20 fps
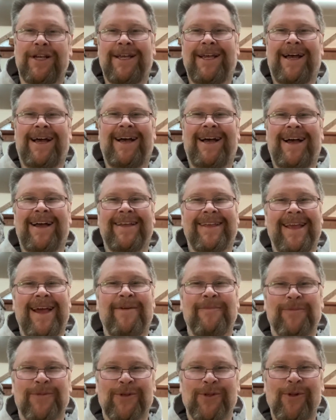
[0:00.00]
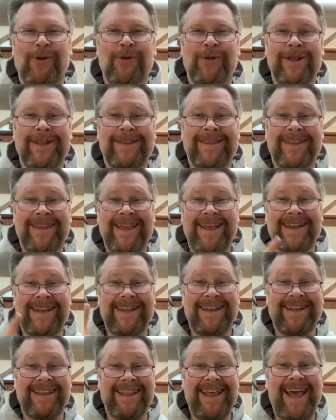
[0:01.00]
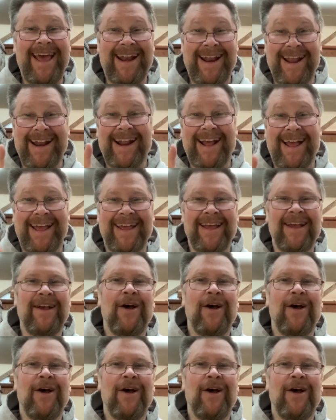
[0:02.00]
Yeah, I'm slowly getting into that, ain't I?